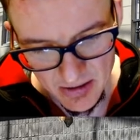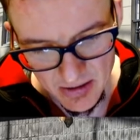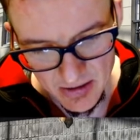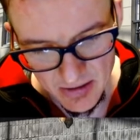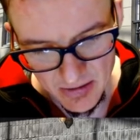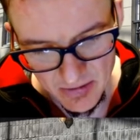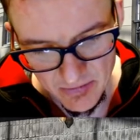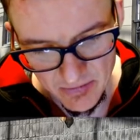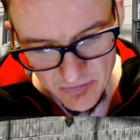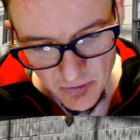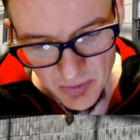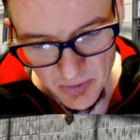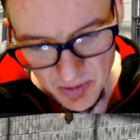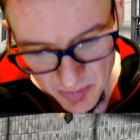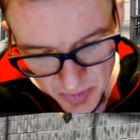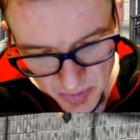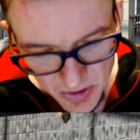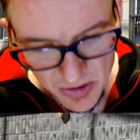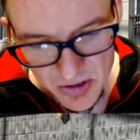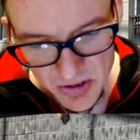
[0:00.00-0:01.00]
for me
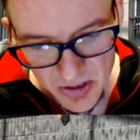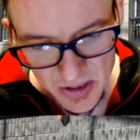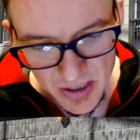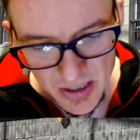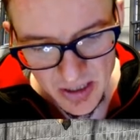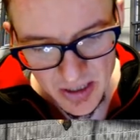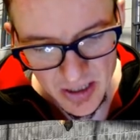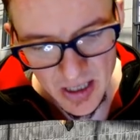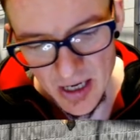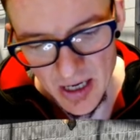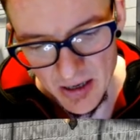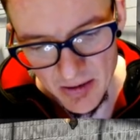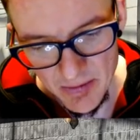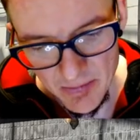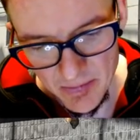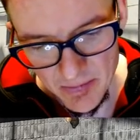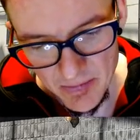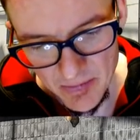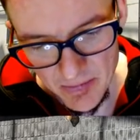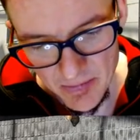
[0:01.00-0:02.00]
personally, that
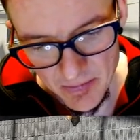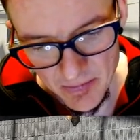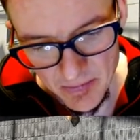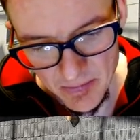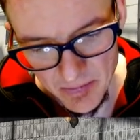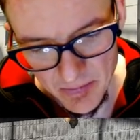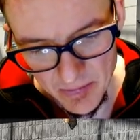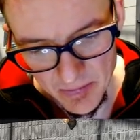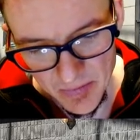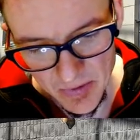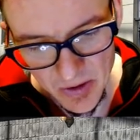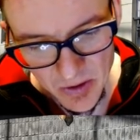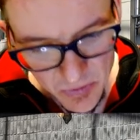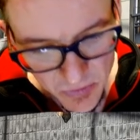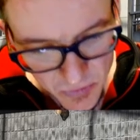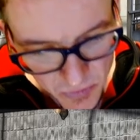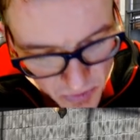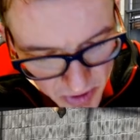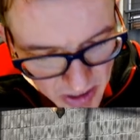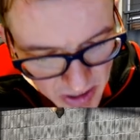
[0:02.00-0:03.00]
you
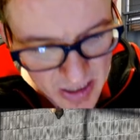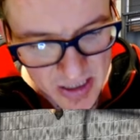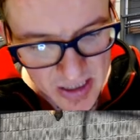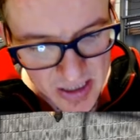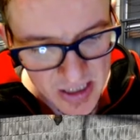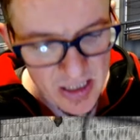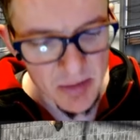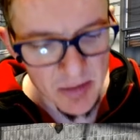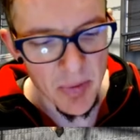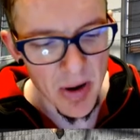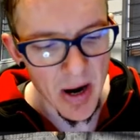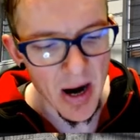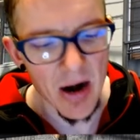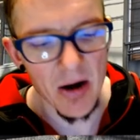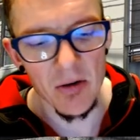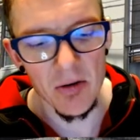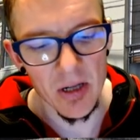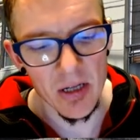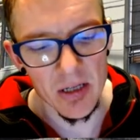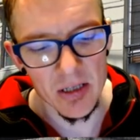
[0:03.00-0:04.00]
really see
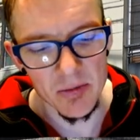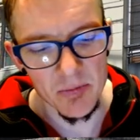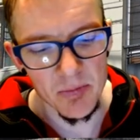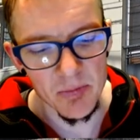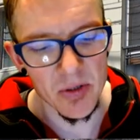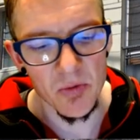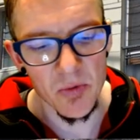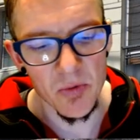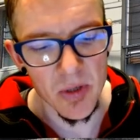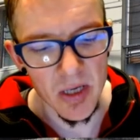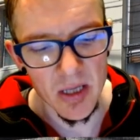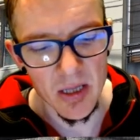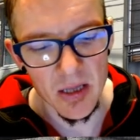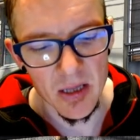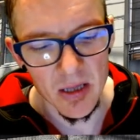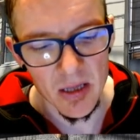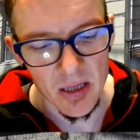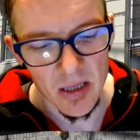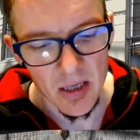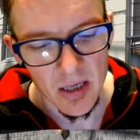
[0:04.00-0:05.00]
parallels
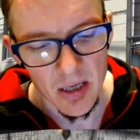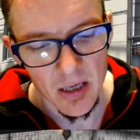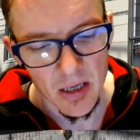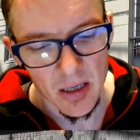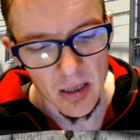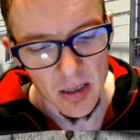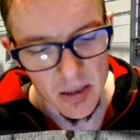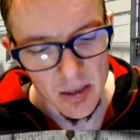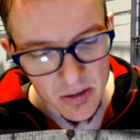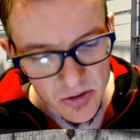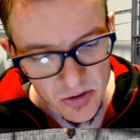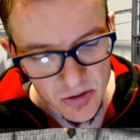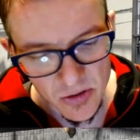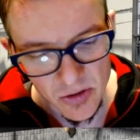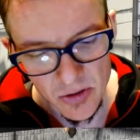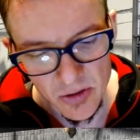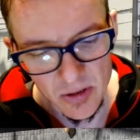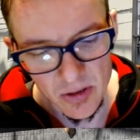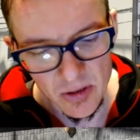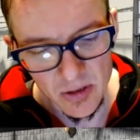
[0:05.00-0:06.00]
between
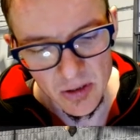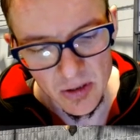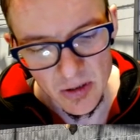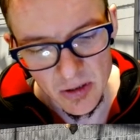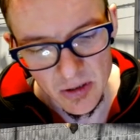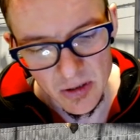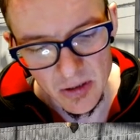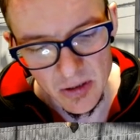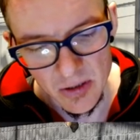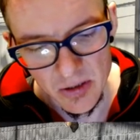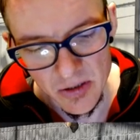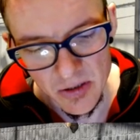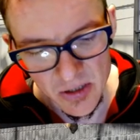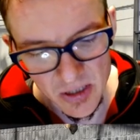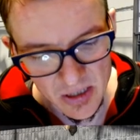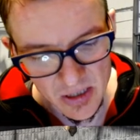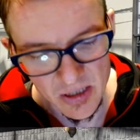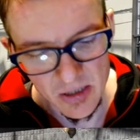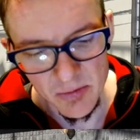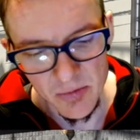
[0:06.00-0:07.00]
certain
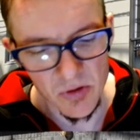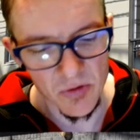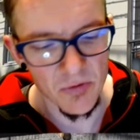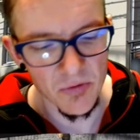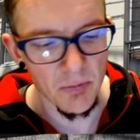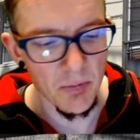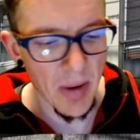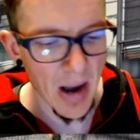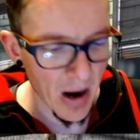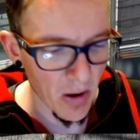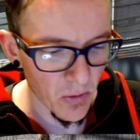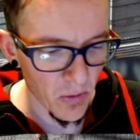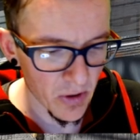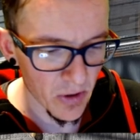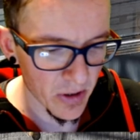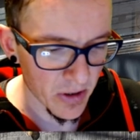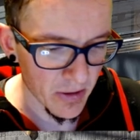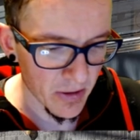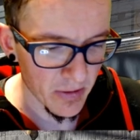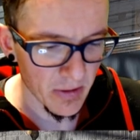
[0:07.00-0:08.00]
systems of
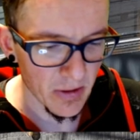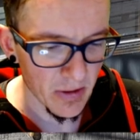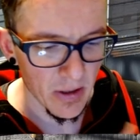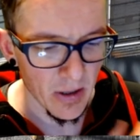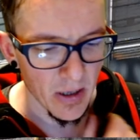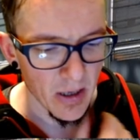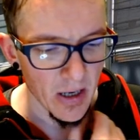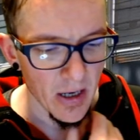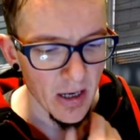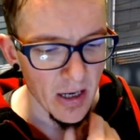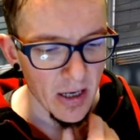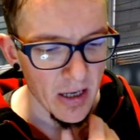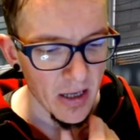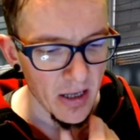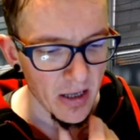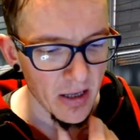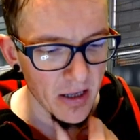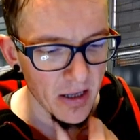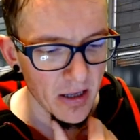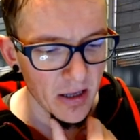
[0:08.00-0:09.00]
power
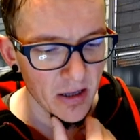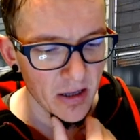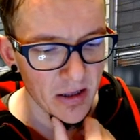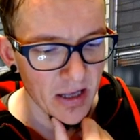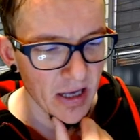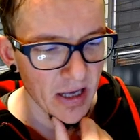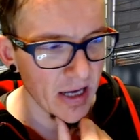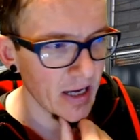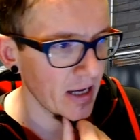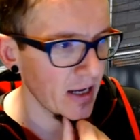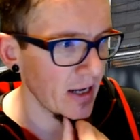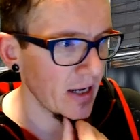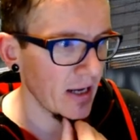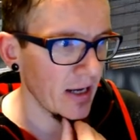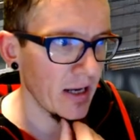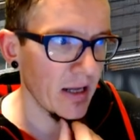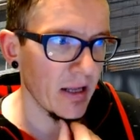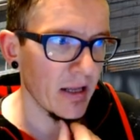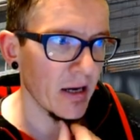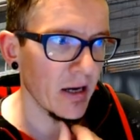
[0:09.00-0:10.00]

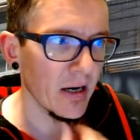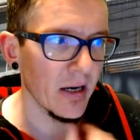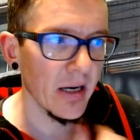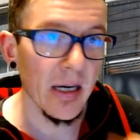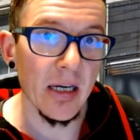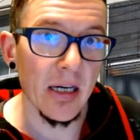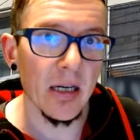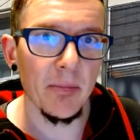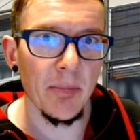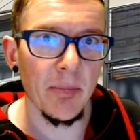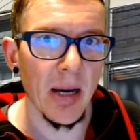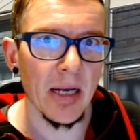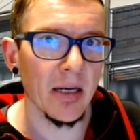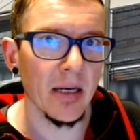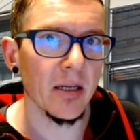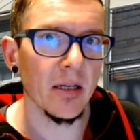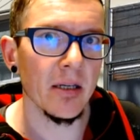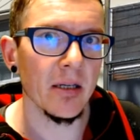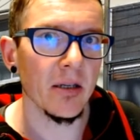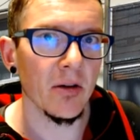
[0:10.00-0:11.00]
that are
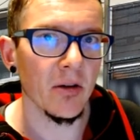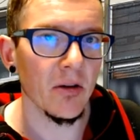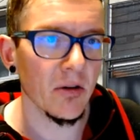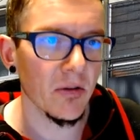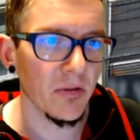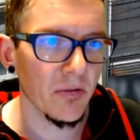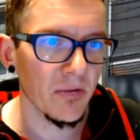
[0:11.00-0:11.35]
independent of